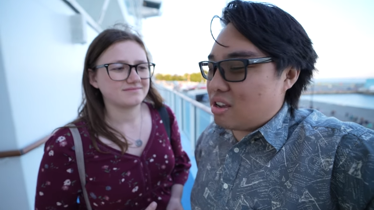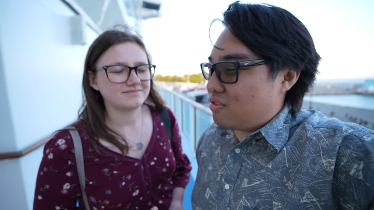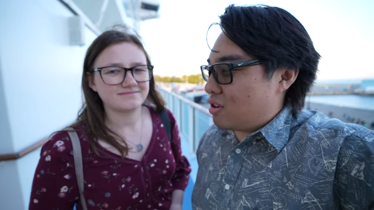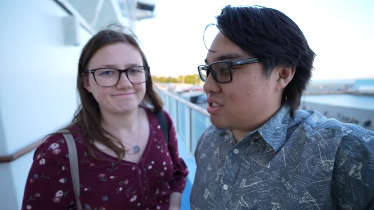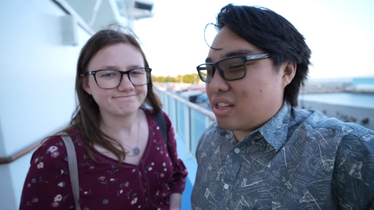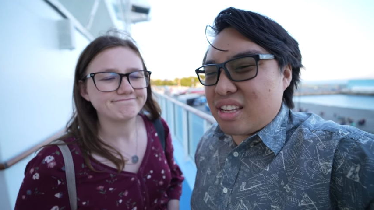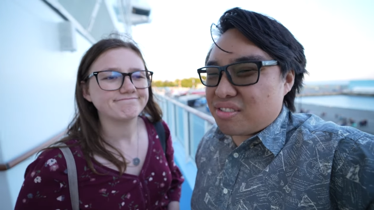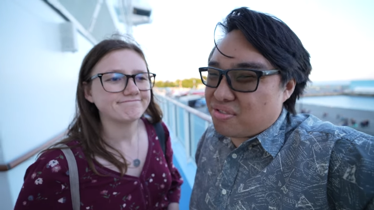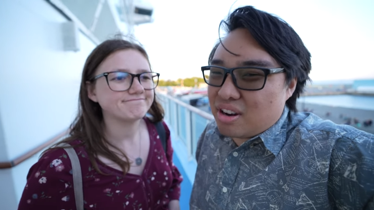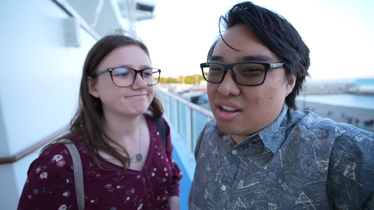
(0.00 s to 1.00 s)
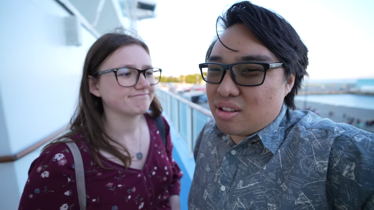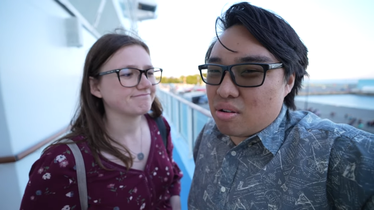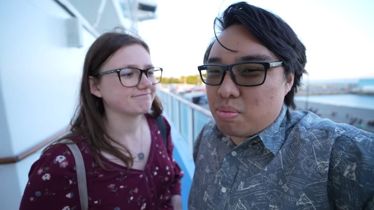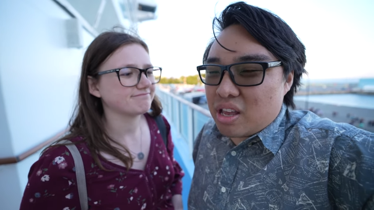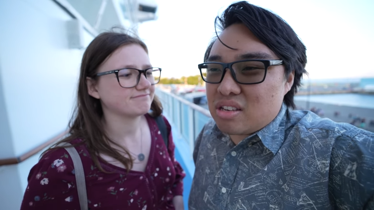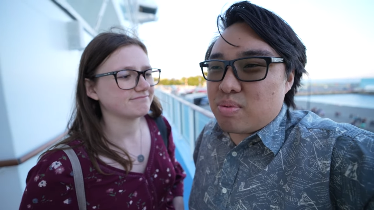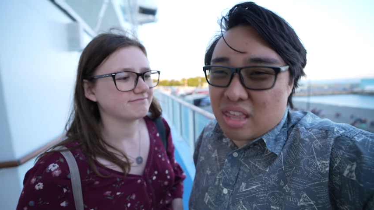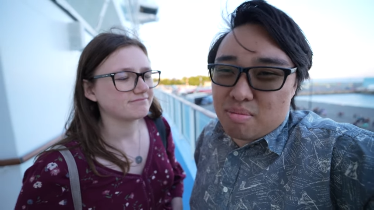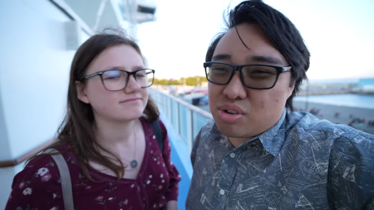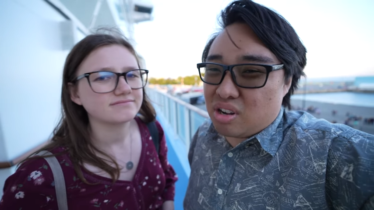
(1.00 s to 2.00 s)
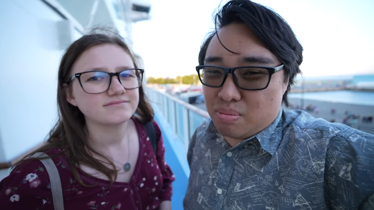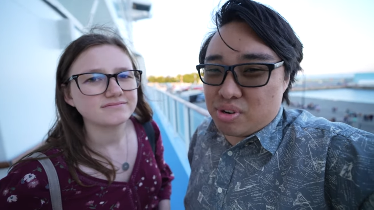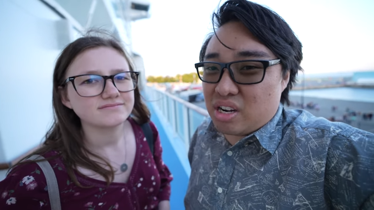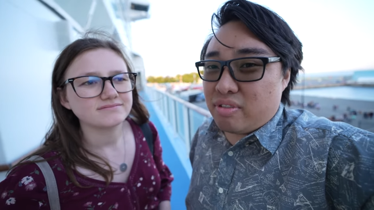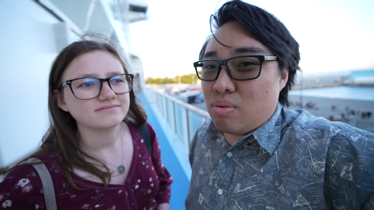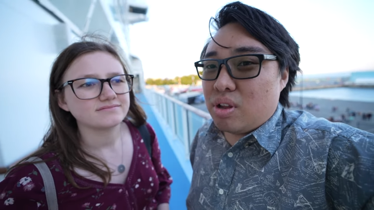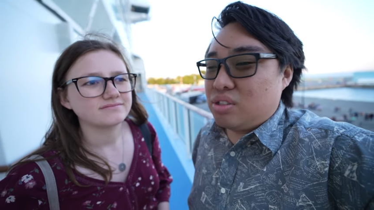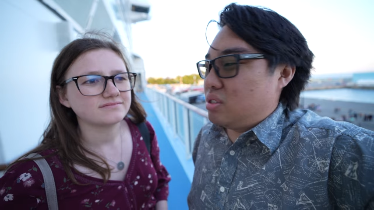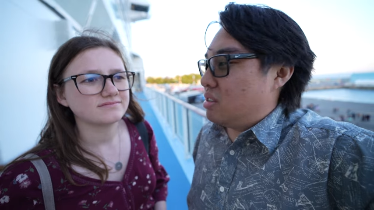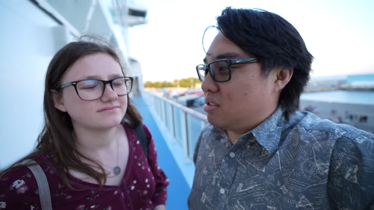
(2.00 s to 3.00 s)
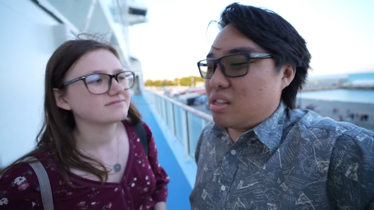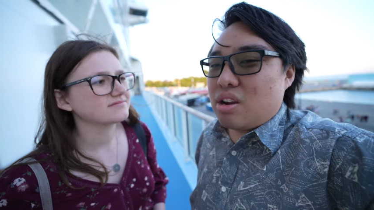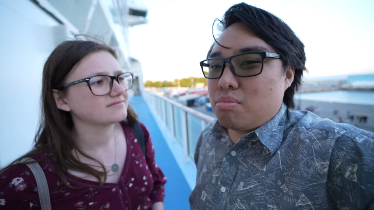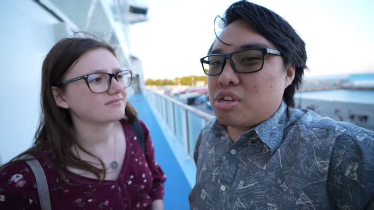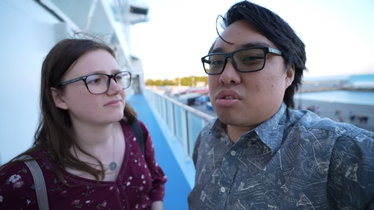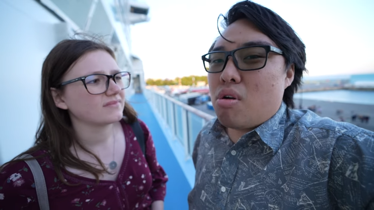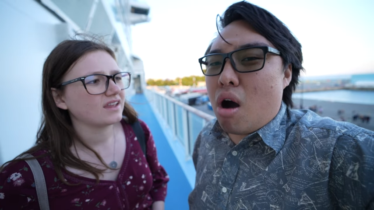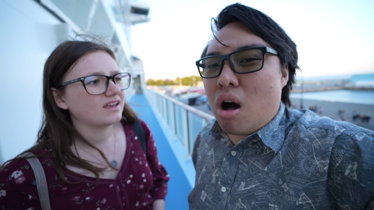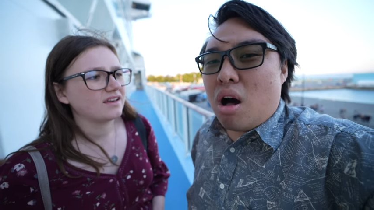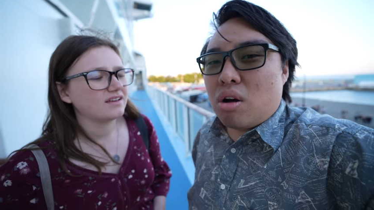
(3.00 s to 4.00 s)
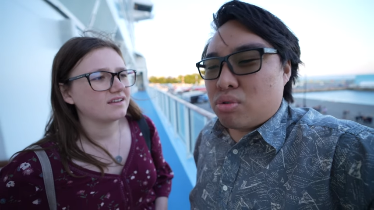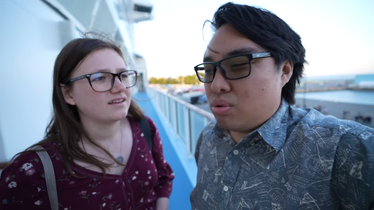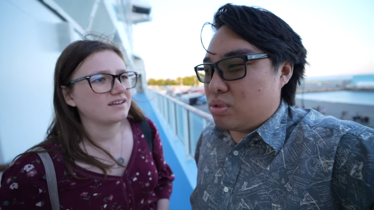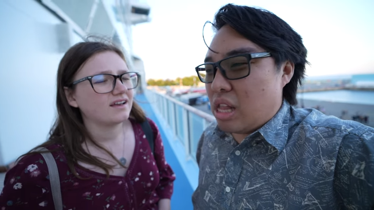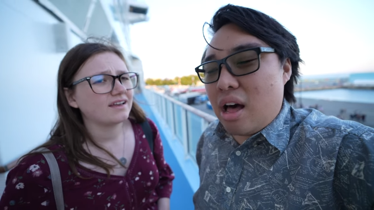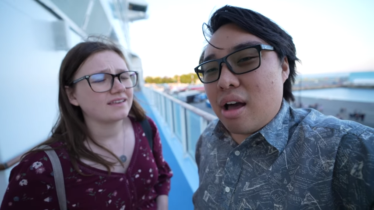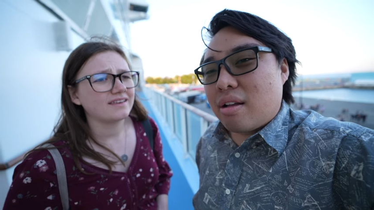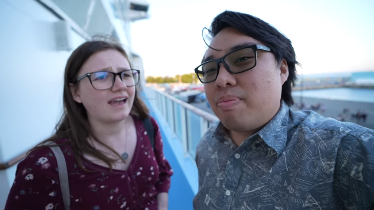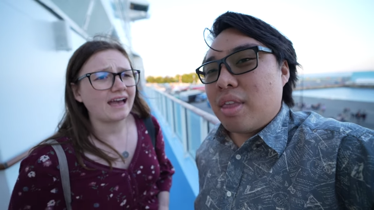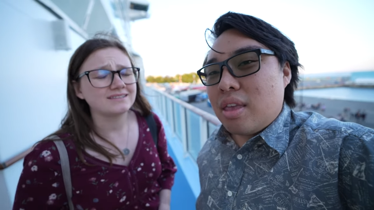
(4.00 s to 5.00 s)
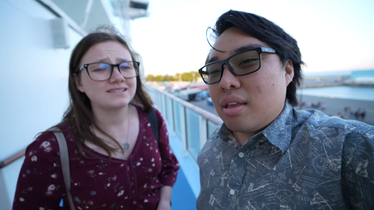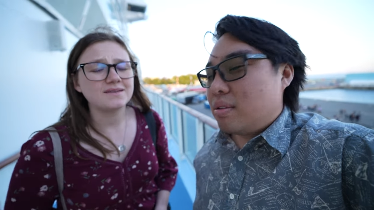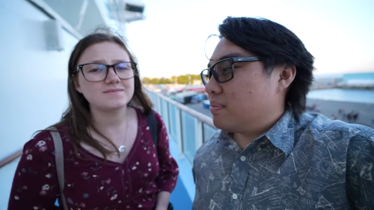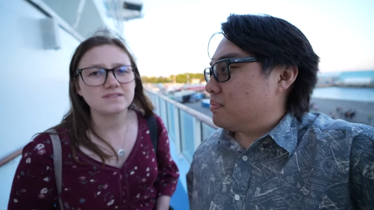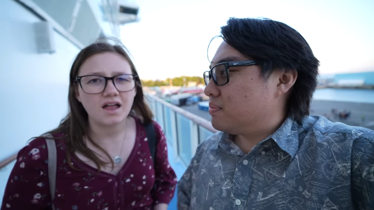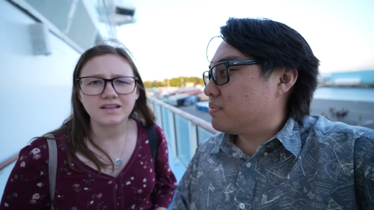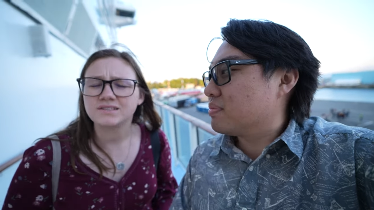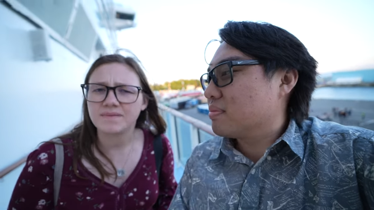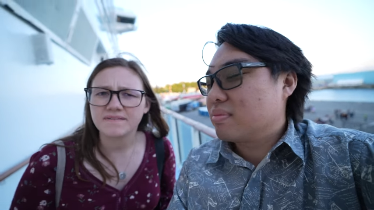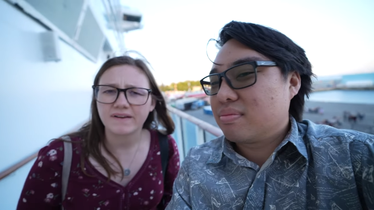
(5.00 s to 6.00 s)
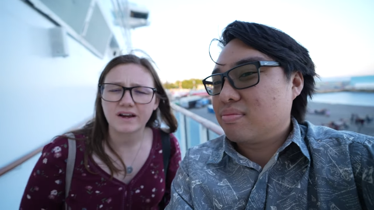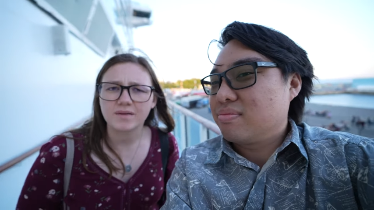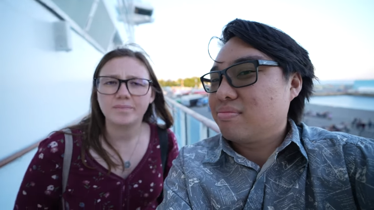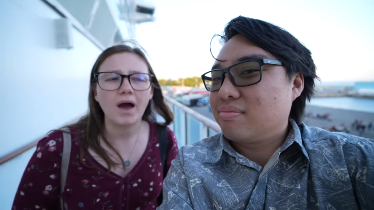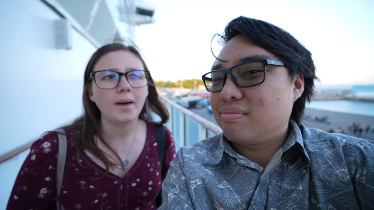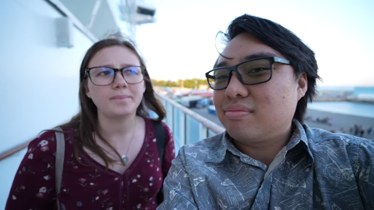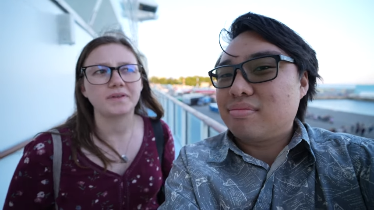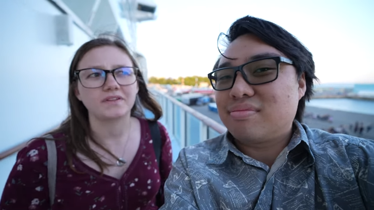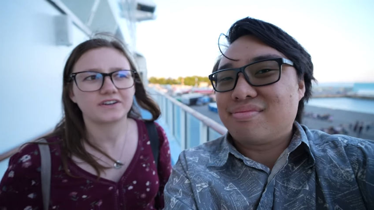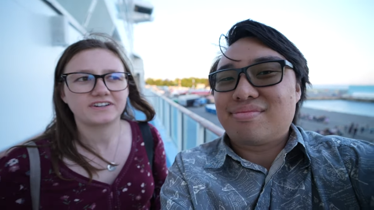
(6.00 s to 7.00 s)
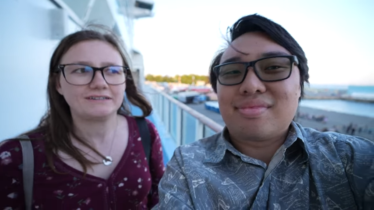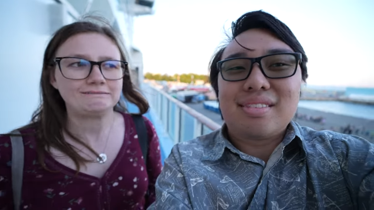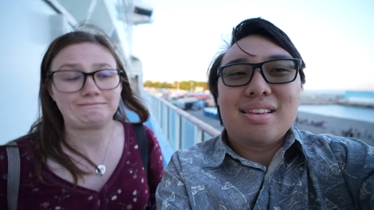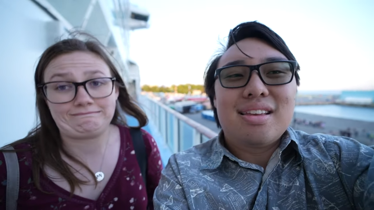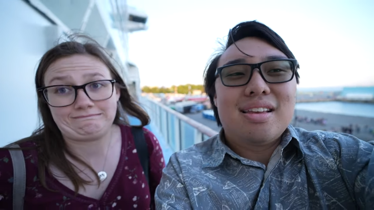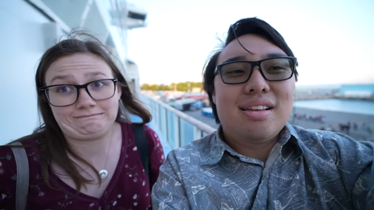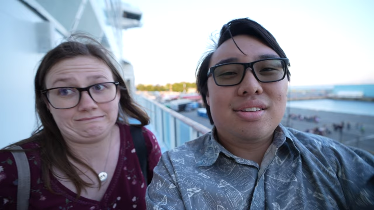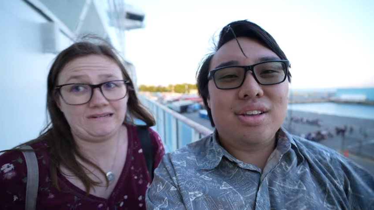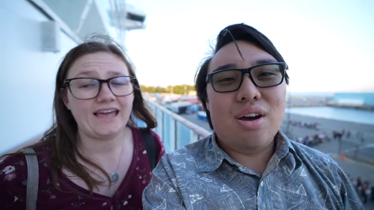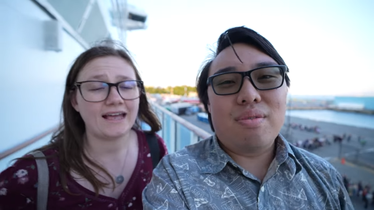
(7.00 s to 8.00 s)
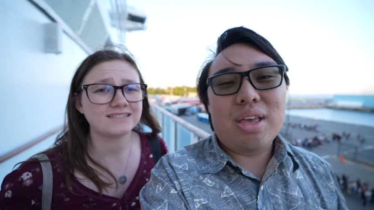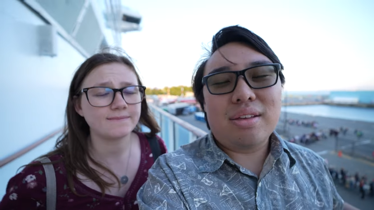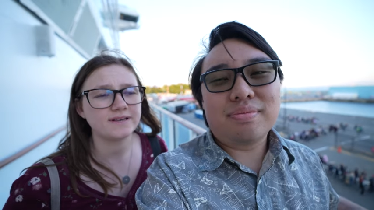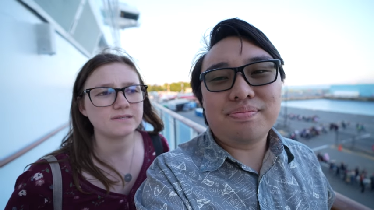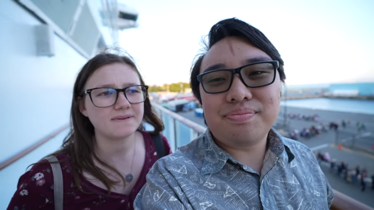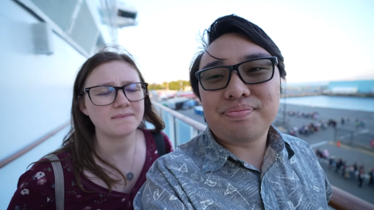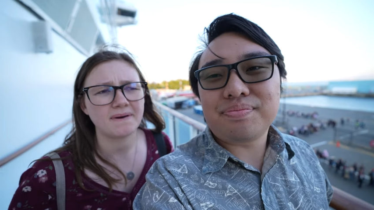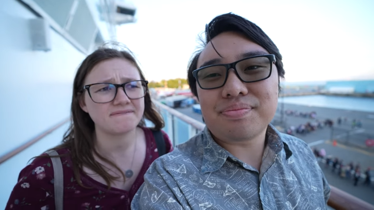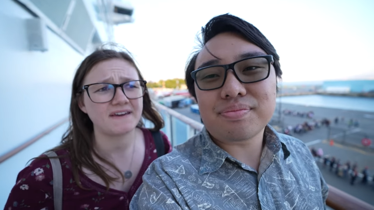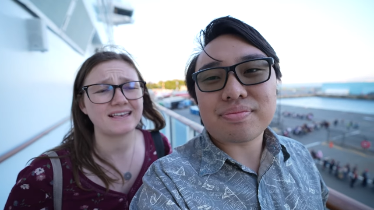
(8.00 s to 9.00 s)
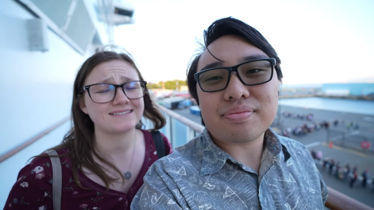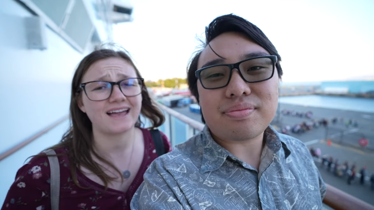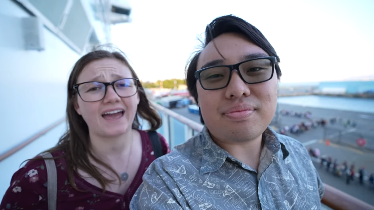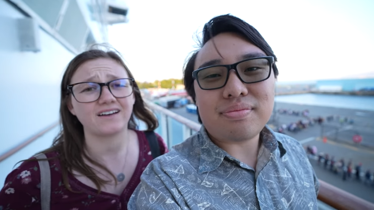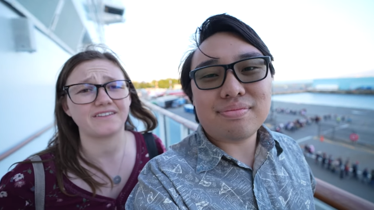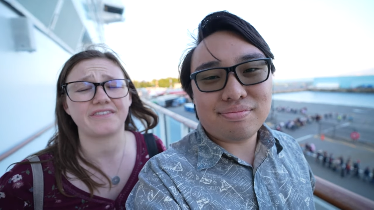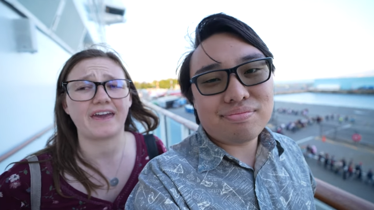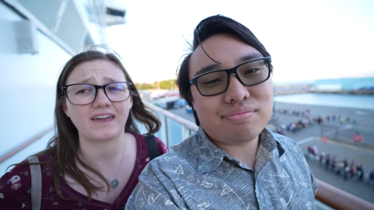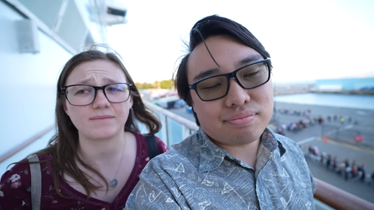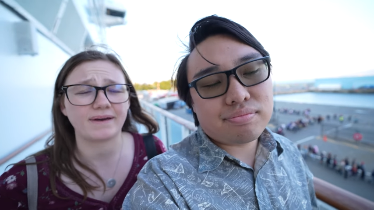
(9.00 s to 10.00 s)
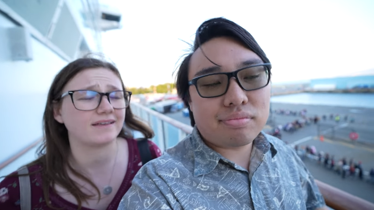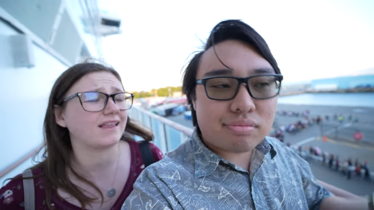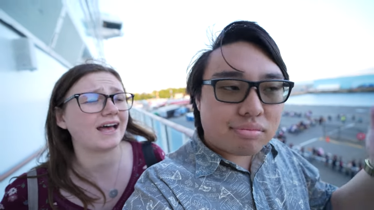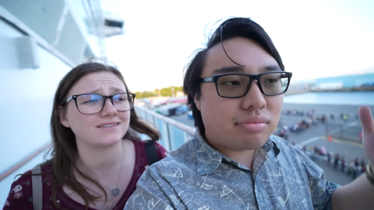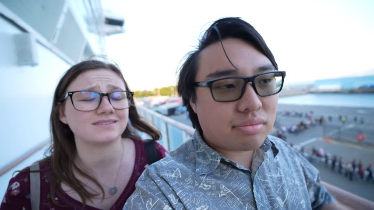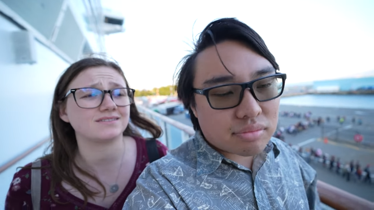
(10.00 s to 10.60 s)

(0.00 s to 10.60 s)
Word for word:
Speaker 1: unfortunately. It's a free included place, but they've been trying to push everyone to the Solarium Bistro all cruise long.
Speaker 2: Yeah, it seems not to be very popular. So it's supposed to be a buffet style thing, but that's